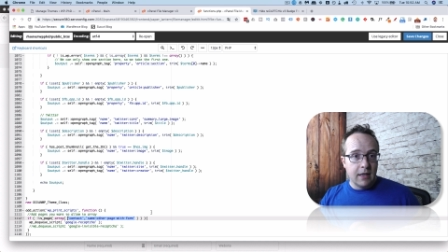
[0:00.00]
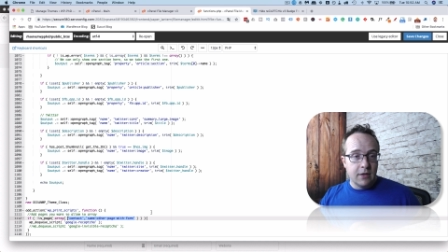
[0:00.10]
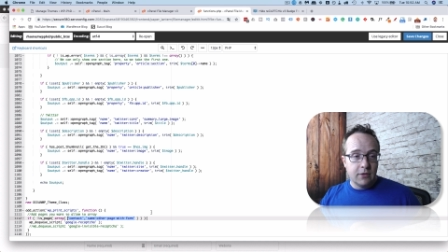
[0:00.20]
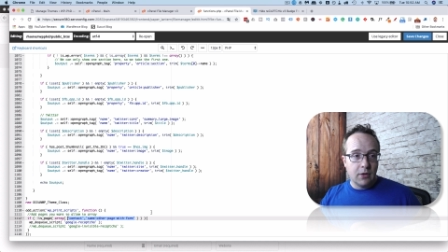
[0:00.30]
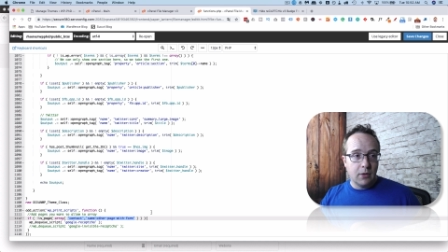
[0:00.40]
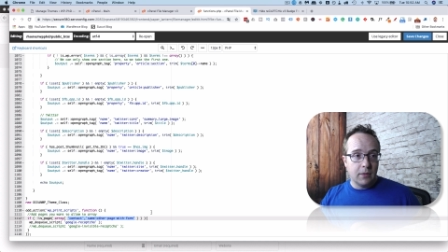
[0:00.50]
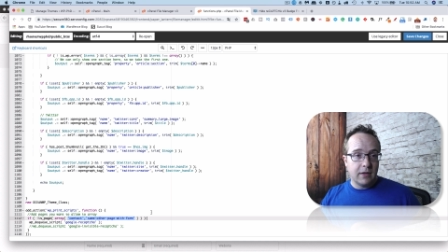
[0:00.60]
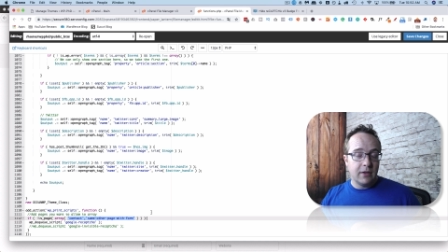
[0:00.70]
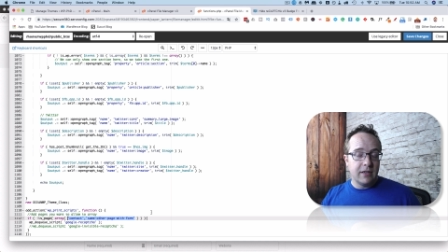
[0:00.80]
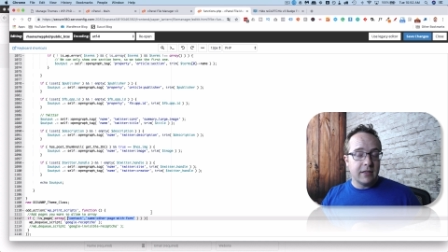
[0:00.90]
So
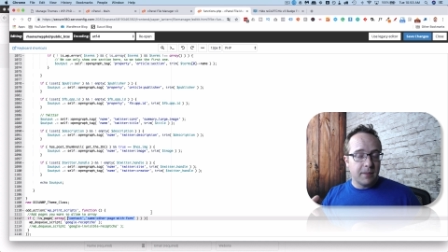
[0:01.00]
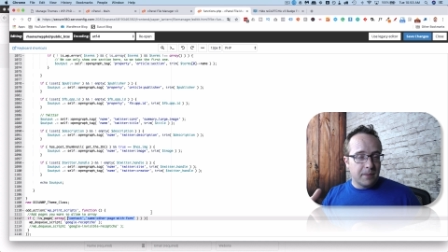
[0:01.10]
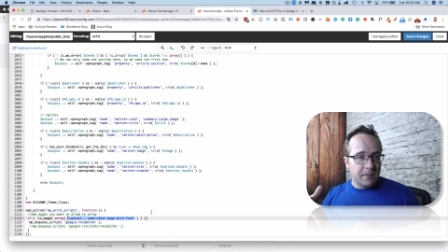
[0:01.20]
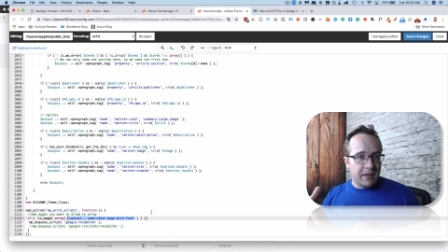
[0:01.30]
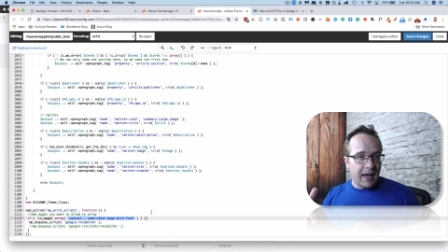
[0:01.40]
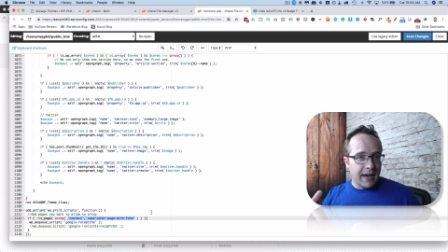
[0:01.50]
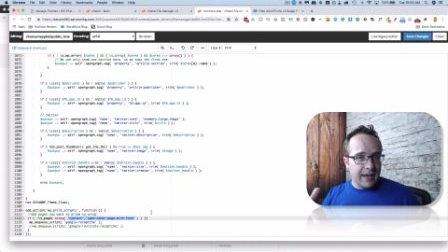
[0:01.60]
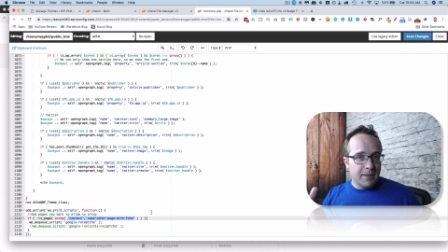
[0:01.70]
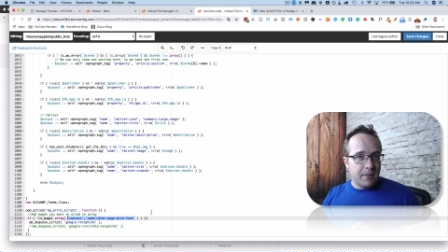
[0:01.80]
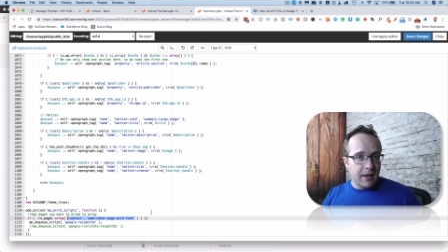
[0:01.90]
there is a
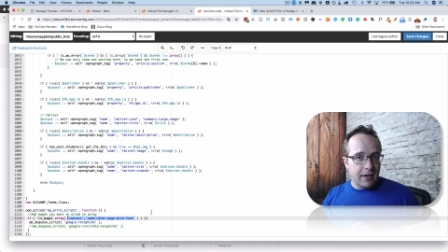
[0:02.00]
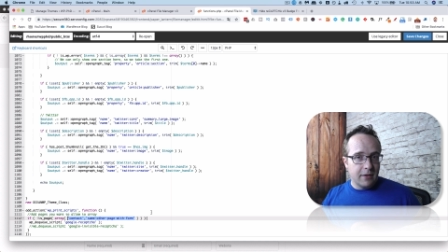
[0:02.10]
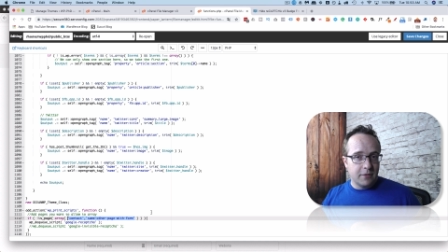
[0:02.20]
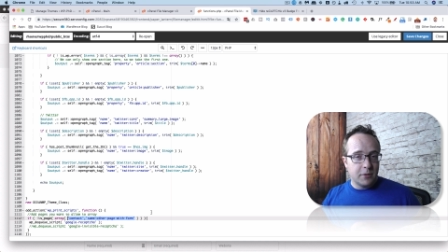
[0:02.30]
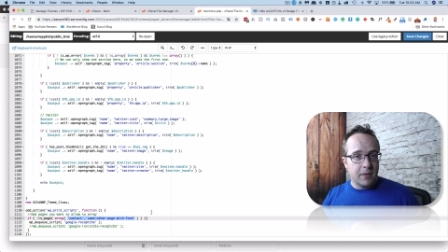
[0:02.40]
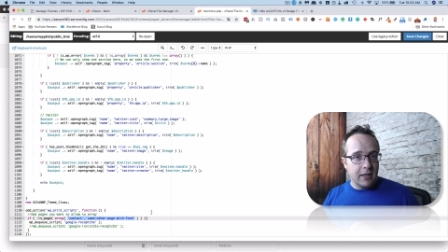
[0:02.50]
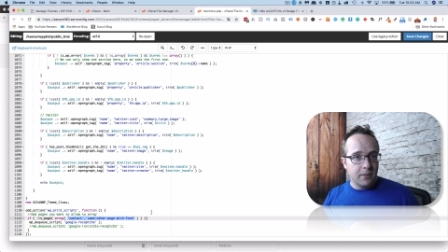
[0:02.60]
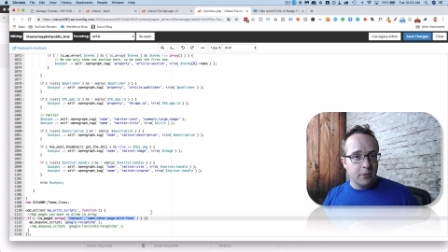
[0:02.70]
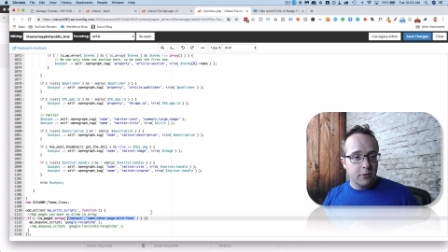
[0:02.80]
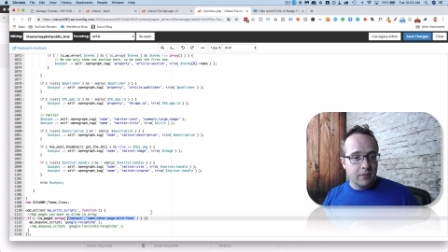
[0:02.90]
tiny bit of speed
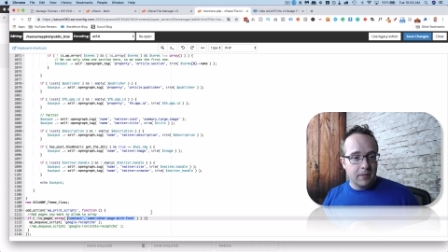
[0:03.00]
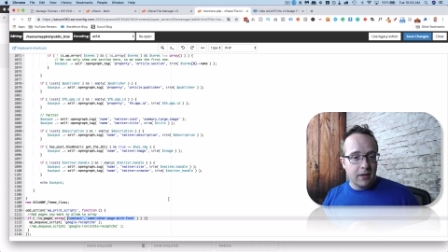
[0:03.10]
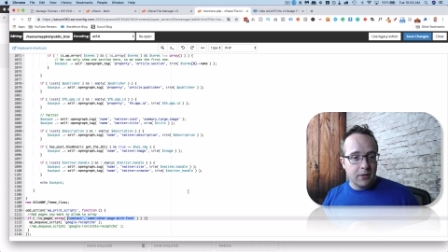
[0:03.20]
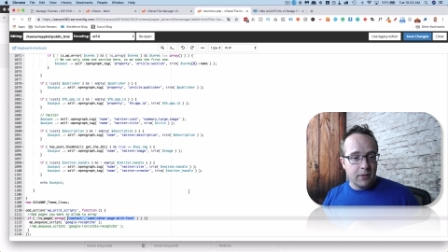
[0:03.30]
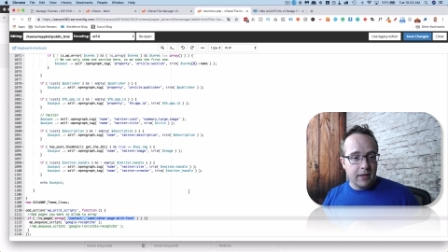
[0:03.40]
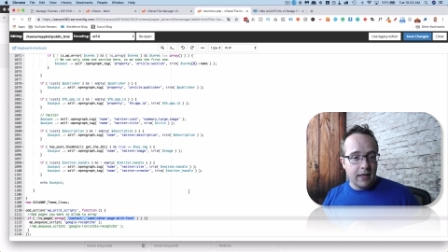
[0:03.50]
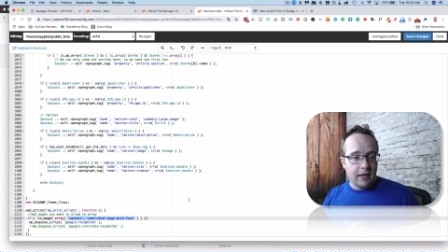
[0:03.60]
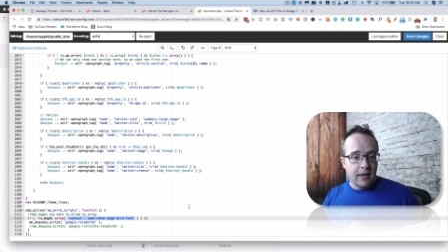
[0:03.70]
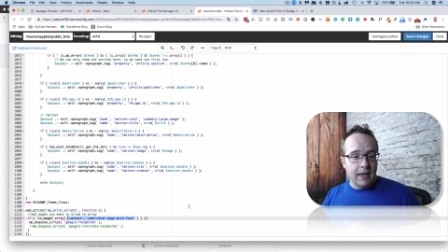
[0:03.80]
improvement by doing that.